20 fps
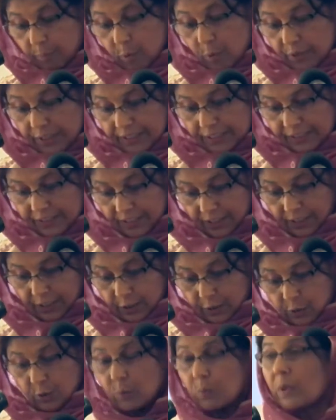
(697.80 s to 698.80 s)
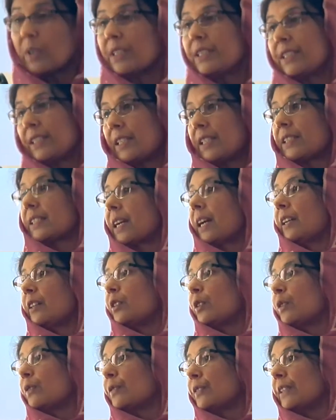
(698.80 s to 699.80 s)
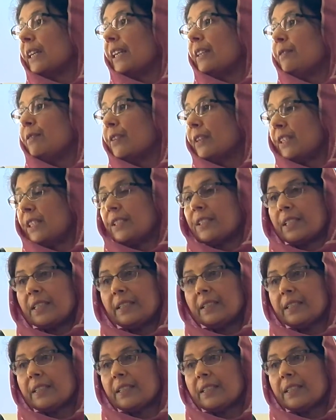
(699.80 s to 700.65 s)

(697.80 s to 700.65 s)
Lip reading: point towards this kind of infinity,